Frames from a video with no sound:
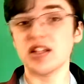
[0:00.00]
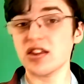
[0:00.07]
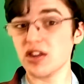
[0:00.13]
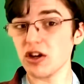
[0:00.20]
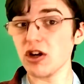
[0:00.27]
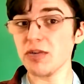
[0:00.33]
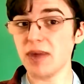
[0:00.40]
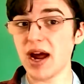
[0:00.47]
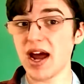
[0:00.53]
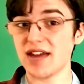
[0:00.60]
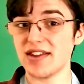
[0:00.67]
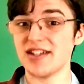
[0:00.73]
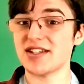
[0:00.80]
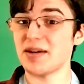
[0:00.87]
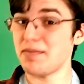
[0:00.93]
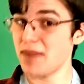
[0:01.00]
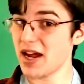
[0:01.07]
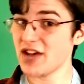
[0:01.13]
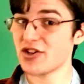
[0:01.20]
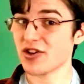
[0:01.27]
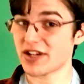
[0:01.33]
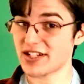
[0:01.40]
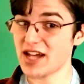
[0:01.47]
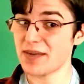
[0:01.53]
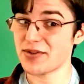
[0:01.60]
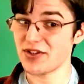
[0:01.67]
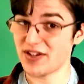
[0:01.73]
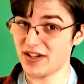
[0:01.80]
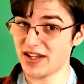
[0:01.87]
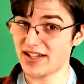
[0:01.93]
third path is a major exception
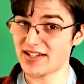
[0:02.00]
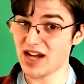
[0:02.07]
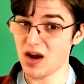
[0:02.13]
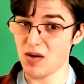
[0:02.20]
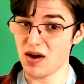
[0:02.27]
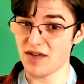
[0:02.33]
to this, however,